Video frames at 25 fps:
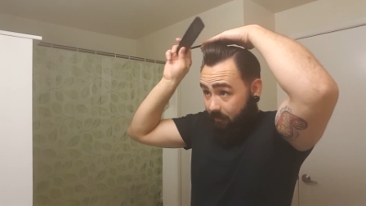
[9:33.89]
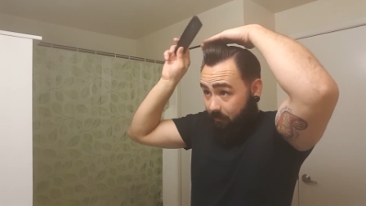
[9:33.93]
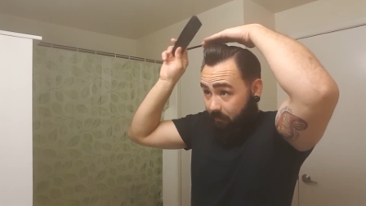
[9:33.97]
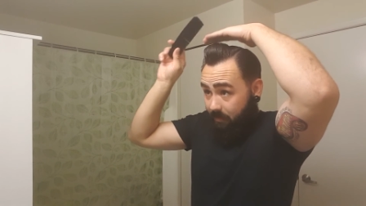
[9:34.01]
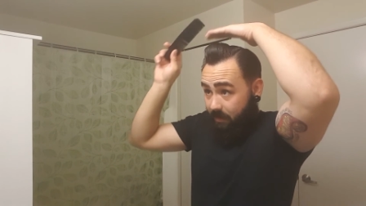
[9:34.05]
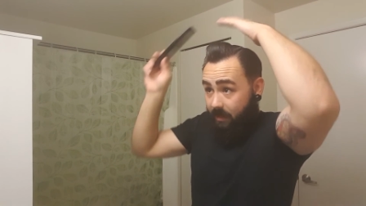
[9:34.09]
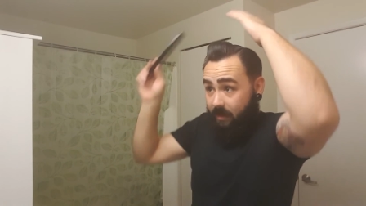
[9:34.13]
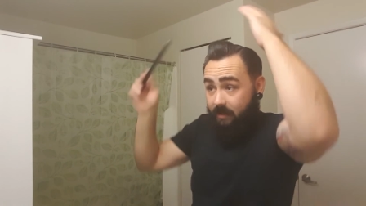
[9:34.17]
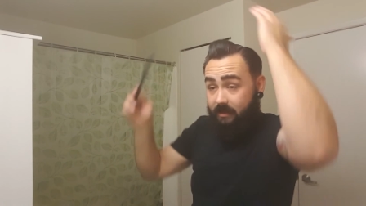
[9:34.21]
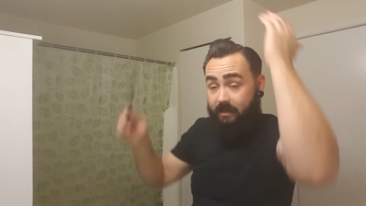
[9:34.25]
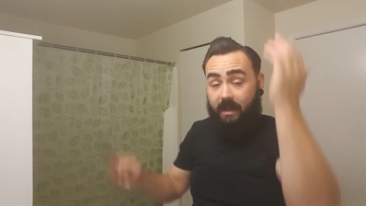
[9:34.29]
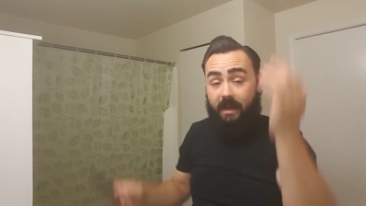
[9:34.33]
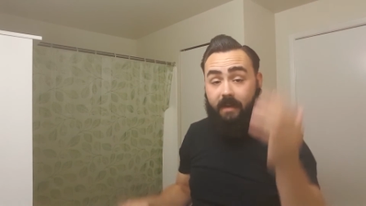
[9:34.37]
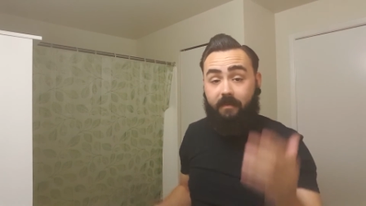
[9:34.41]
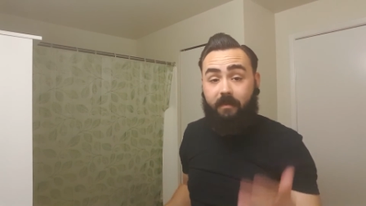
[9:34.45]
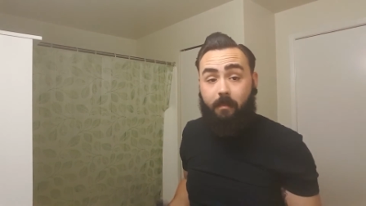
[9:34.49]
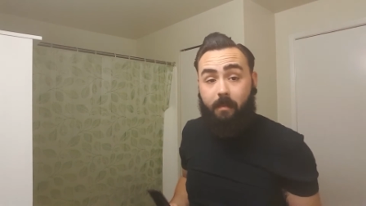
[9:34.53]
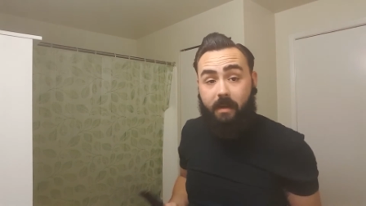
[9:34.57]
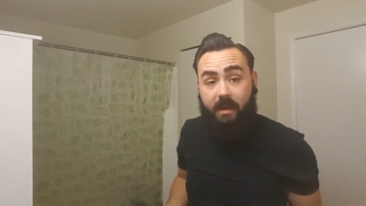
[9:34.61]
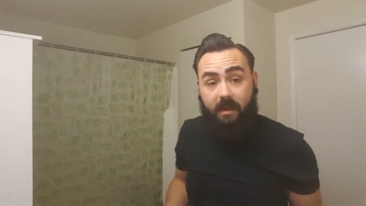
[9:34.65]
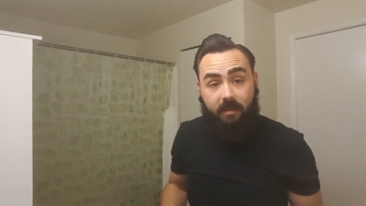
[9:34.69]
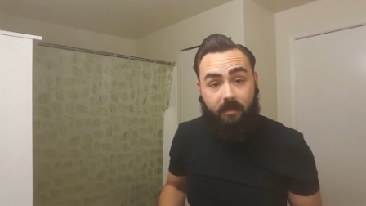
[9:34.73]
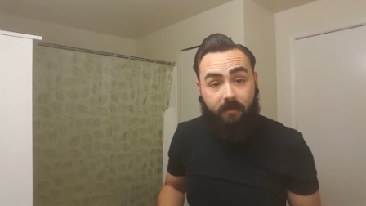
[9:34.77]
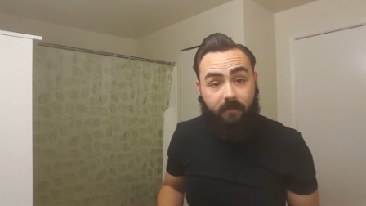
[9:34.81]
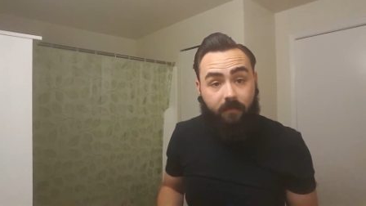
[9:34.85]
And because I have to
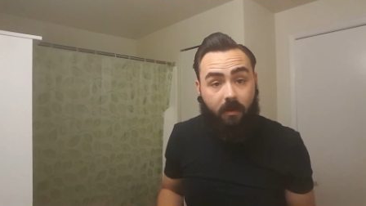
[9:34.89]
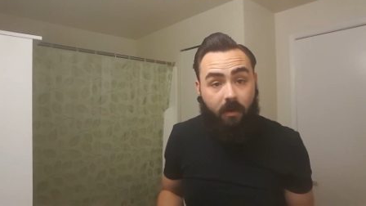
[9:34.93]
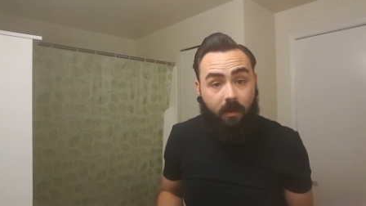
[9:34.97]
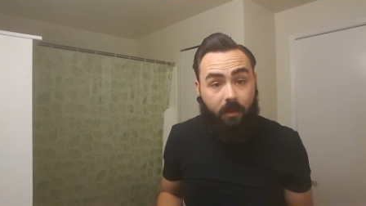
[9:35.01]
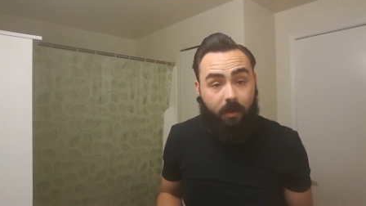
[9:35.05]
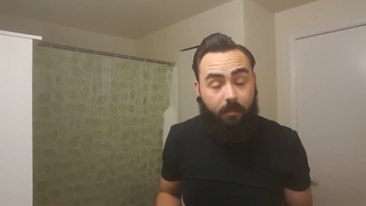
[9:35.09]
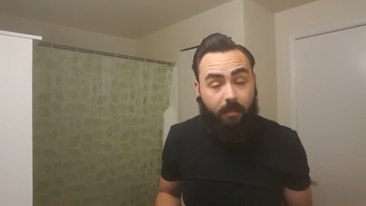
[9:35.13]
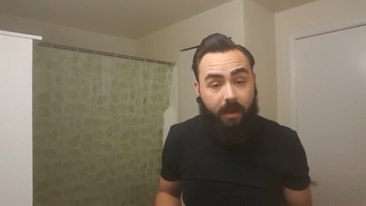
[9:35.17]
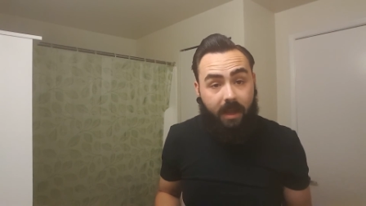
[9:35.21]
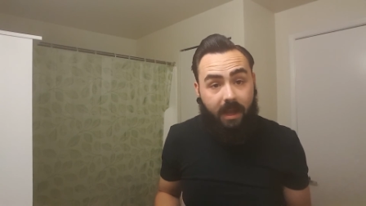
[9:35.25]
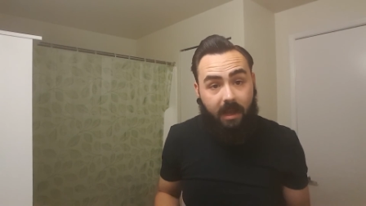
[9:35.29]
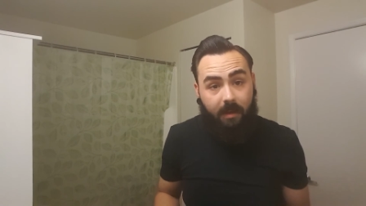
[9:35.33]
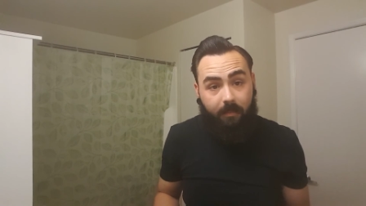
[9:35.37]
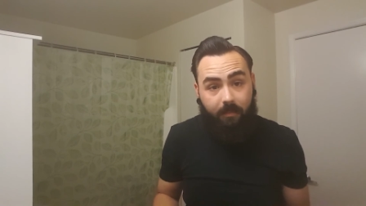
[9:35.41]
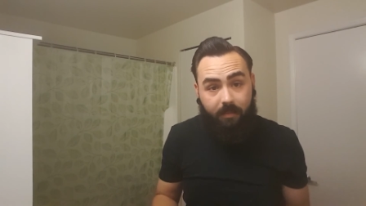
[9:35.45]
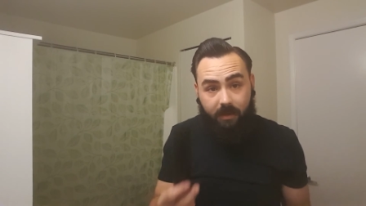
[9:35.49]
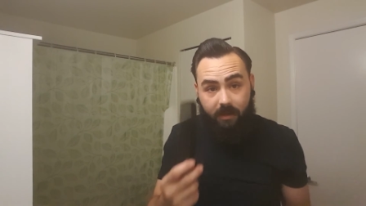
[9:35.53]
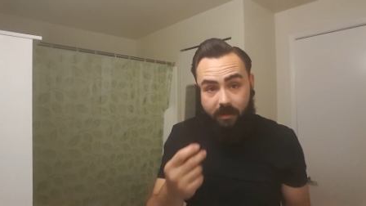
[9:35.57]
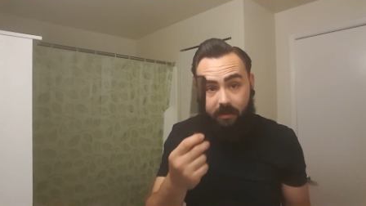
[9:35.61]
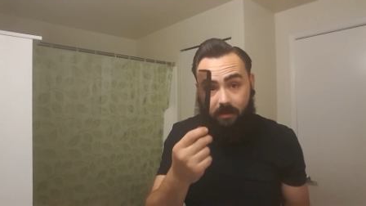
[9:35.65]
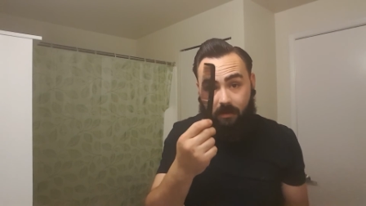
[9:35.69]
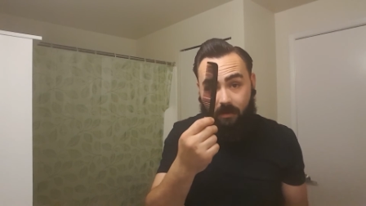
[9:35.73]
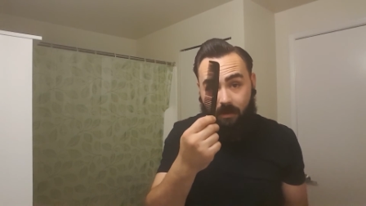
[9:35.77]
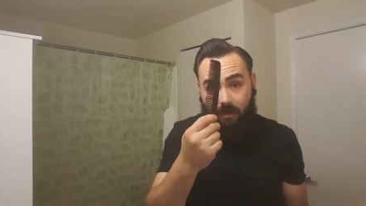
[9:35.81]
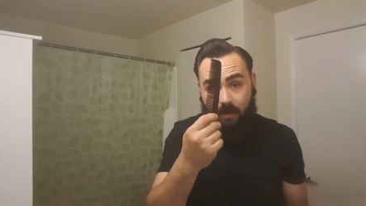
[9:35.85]
make the volume
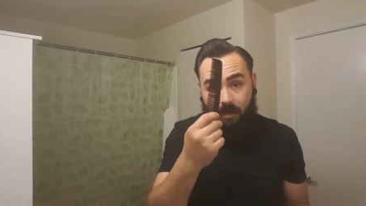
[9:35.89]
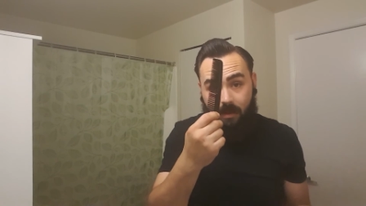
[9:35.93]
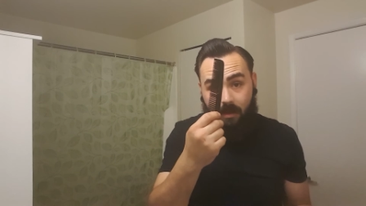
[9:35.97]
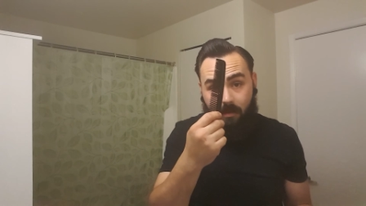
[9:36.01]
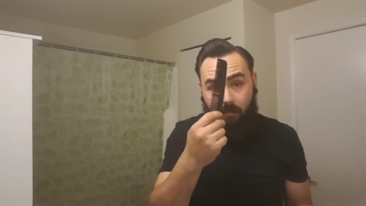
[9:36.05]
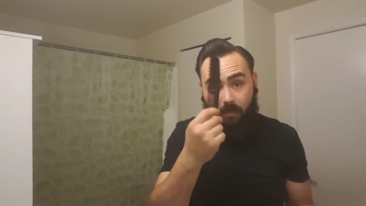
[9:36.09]
happen,